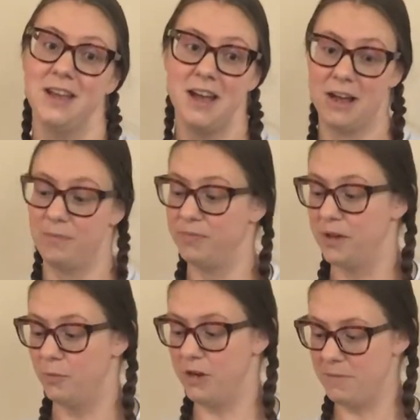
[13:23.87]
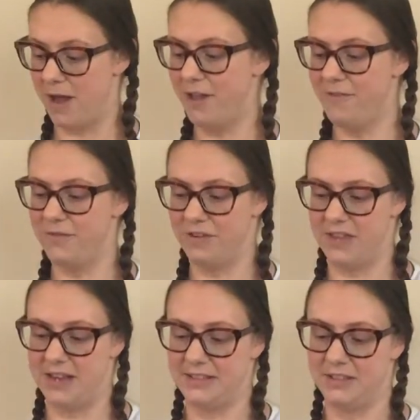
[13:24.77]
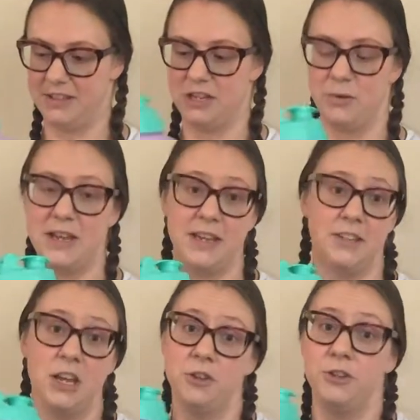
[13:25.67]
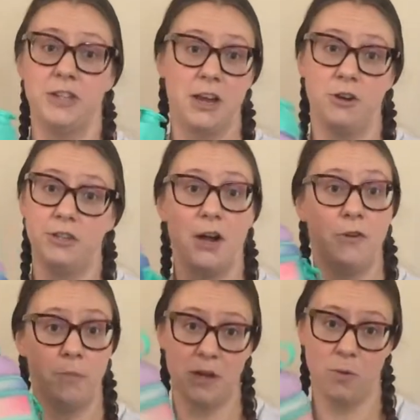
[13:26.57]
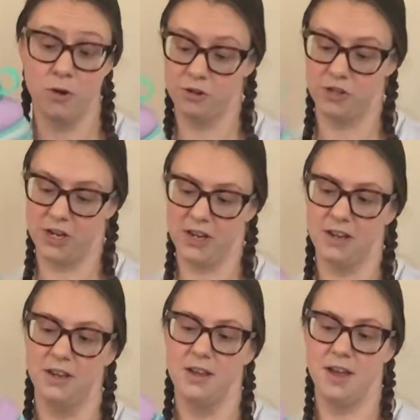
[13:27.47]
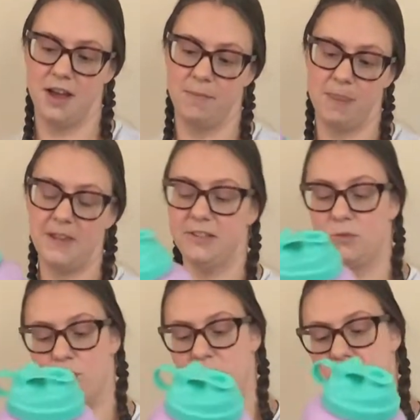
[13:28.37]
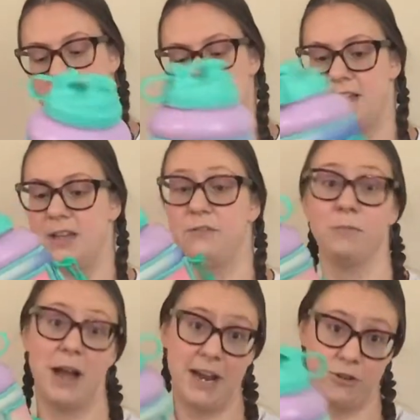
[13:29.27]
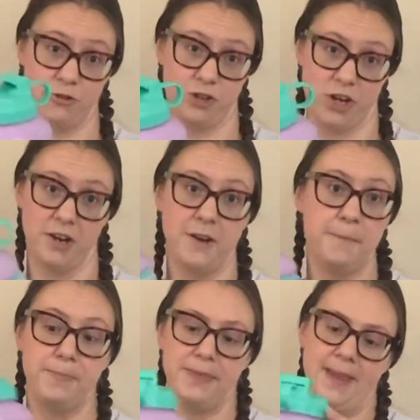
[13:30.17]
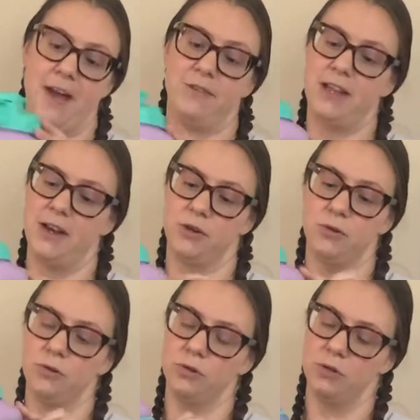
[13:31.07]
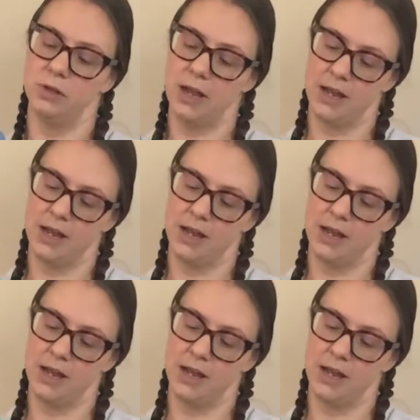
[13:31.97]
One of my favorite things to do is just get yourself a big water jug. This one is from HydroJug. They have a lot of cool